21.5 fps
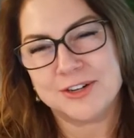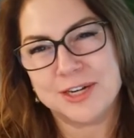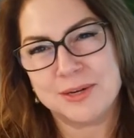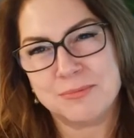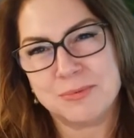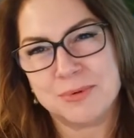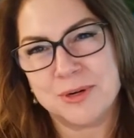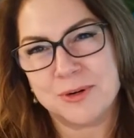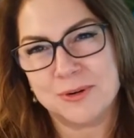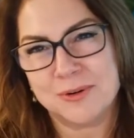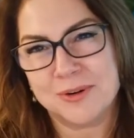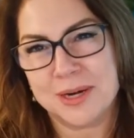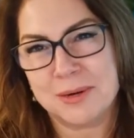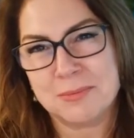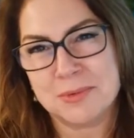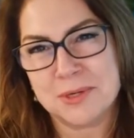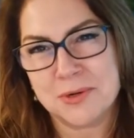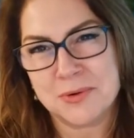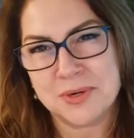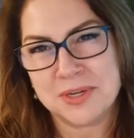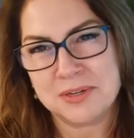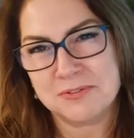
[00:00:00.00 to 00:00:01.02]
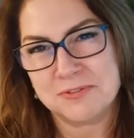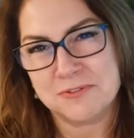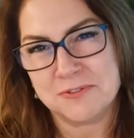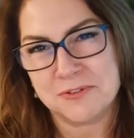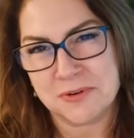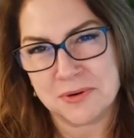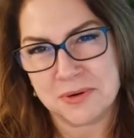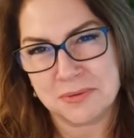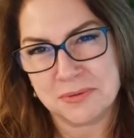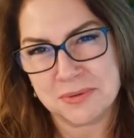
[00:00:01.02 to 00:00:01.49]
program going
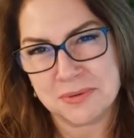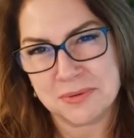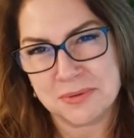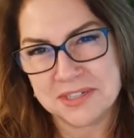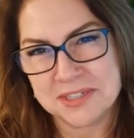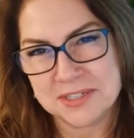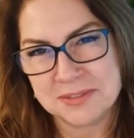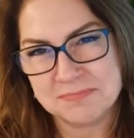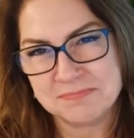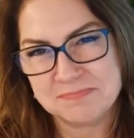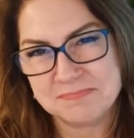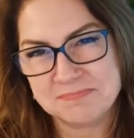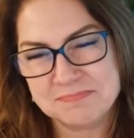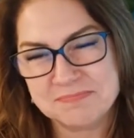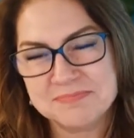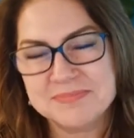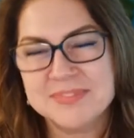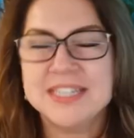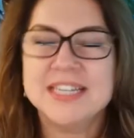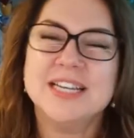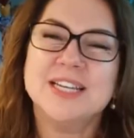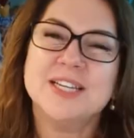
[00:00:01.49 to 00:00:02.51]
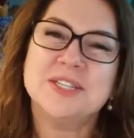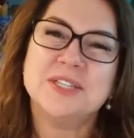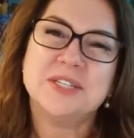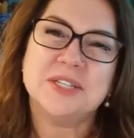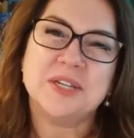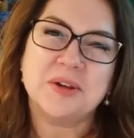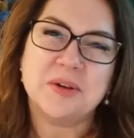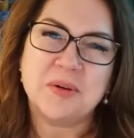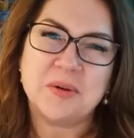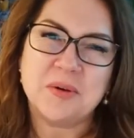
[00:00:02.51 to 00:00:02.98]
forward.
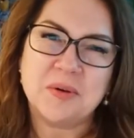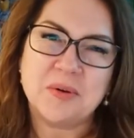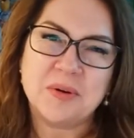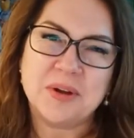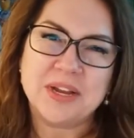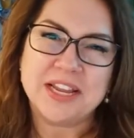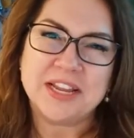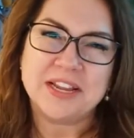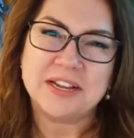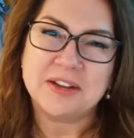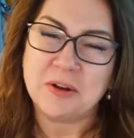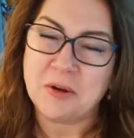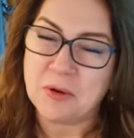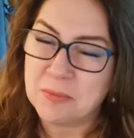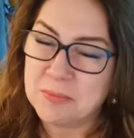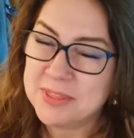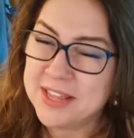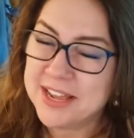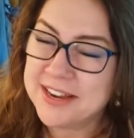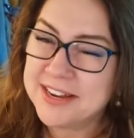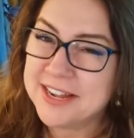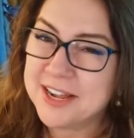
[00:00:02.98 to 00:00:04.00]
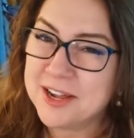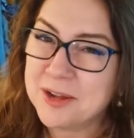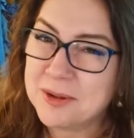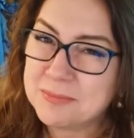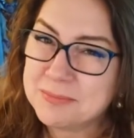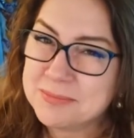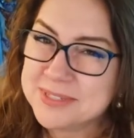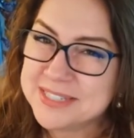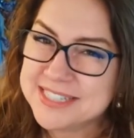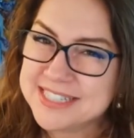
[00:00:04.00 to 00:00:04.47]
So I hope that
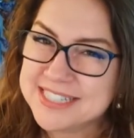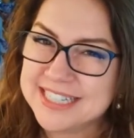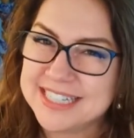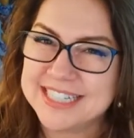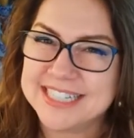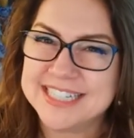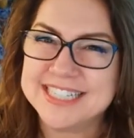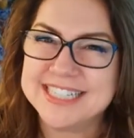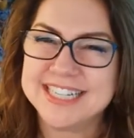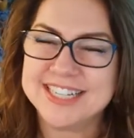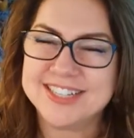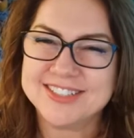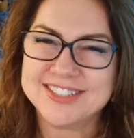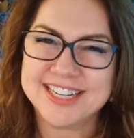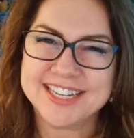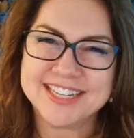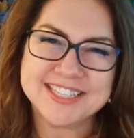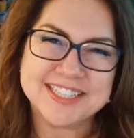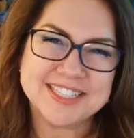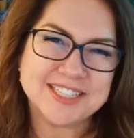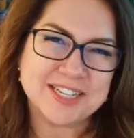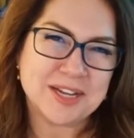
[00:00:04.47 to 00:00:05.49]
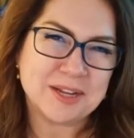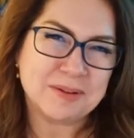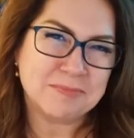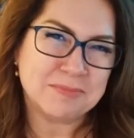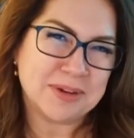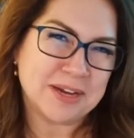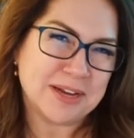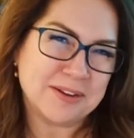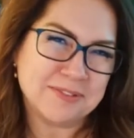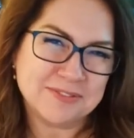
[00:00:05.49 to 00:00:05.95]
helps. Until next time,
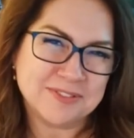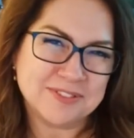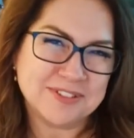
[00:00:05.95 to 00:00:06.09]
bye for